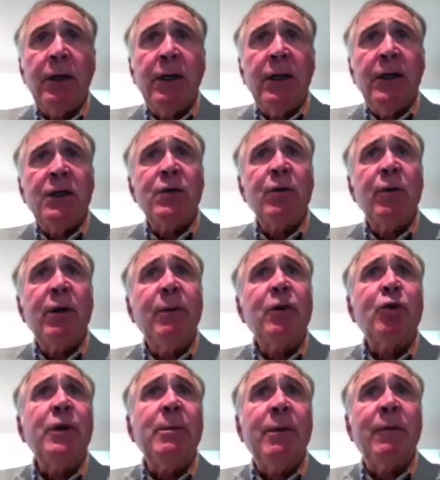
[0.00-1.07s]
So
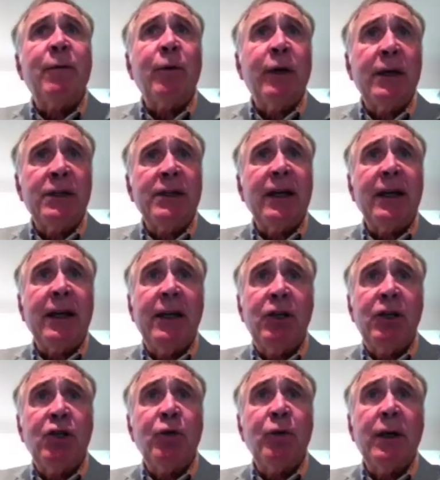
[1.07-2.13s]
what about treatment for
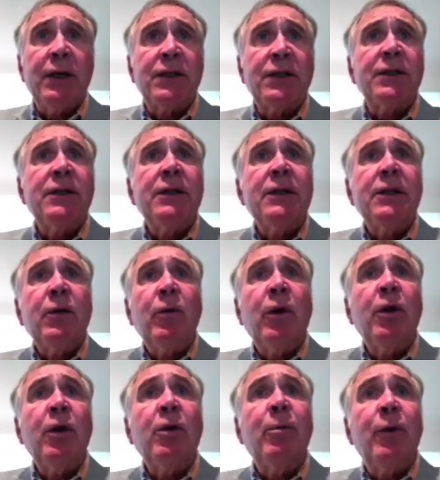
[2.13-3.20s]
STEC HUS?
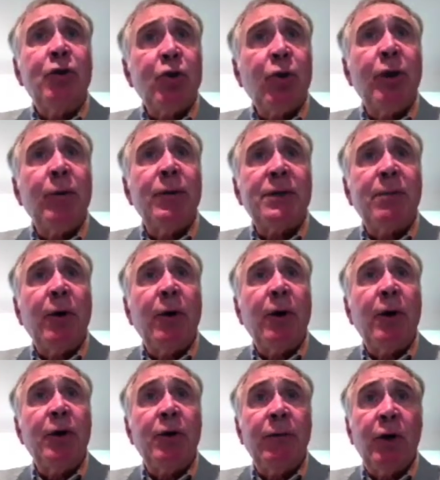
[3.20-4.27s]
Well, the majority
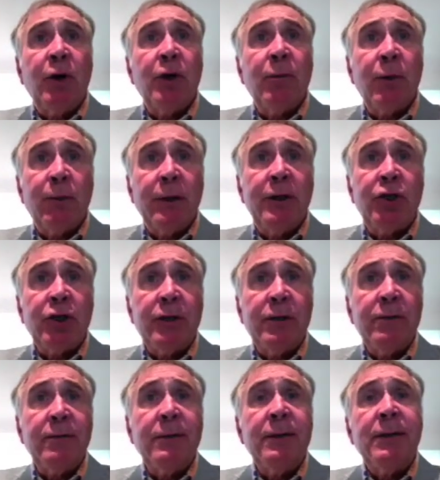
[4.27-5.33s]
respond to volume
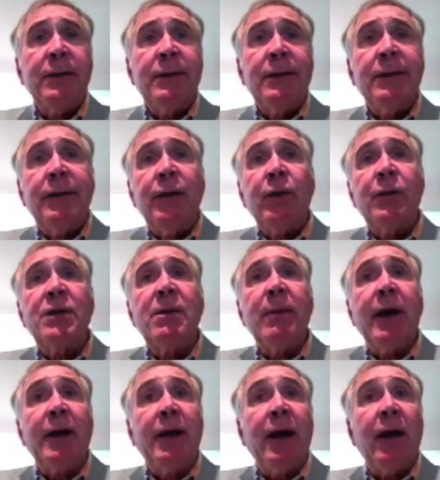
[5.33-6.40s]
repletion. There
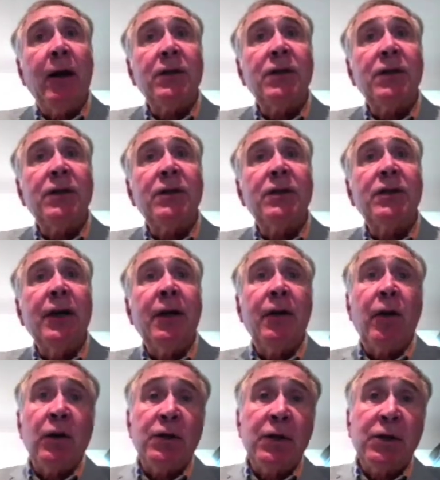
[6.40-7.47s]
is a meta-analysis
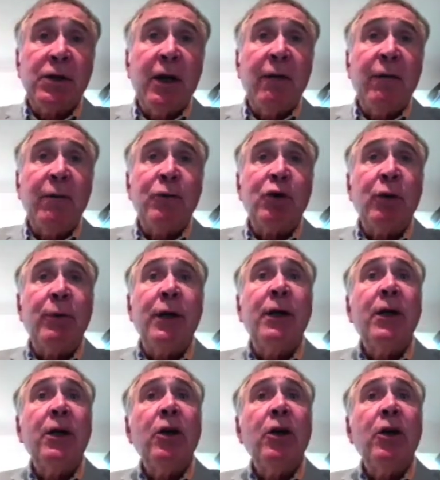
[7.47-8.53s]
and also a study from
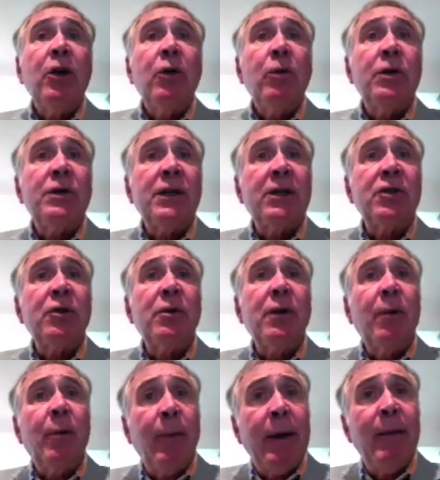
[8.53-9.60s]
Germany which says
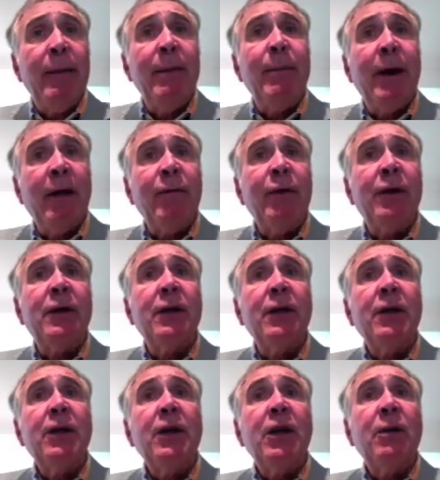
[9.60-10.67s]
there may be
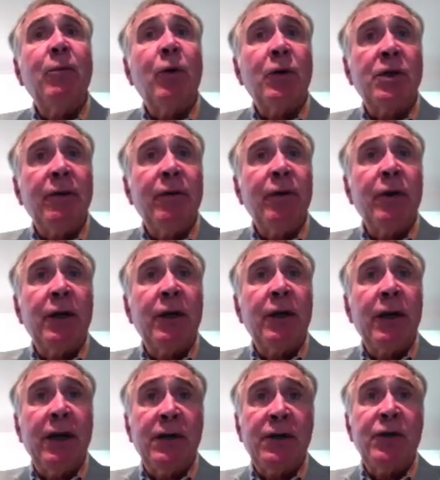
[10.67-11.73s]
benefit in more severe
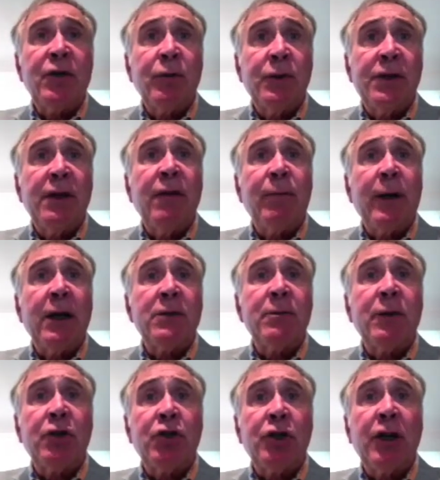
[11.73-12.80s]
cases to receive
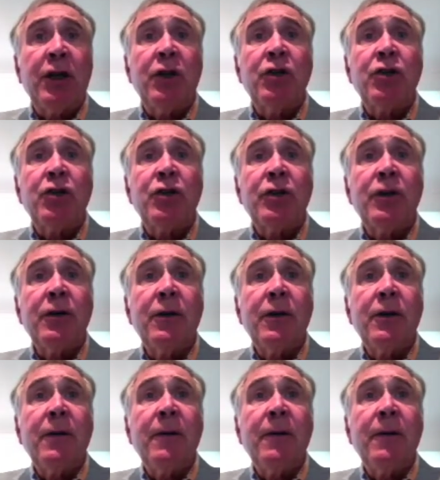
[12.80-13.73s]
plasma exchange.